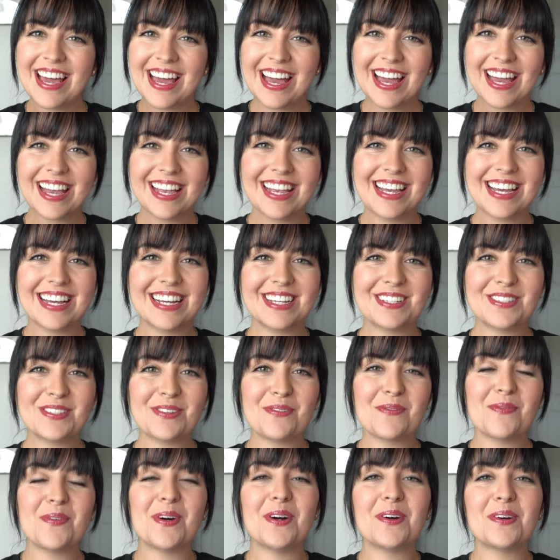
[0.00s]
Hey guys,
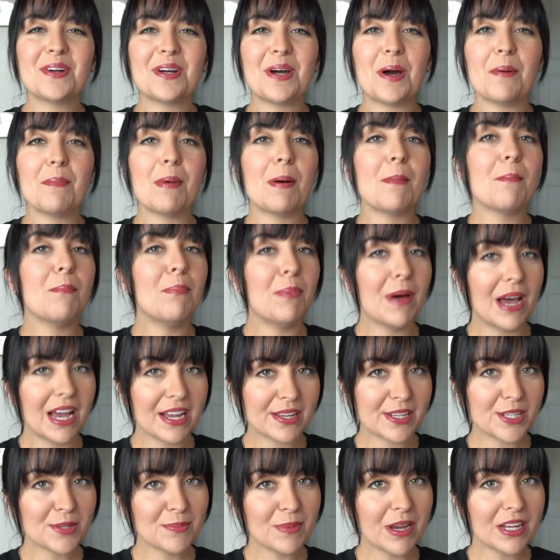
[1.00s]
welcome
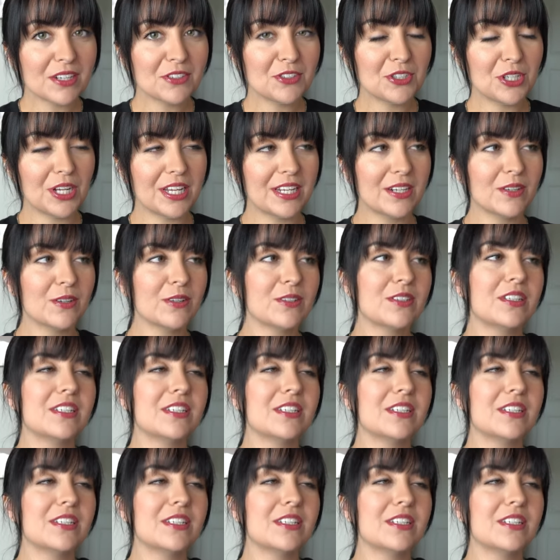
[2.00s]
back to my channel.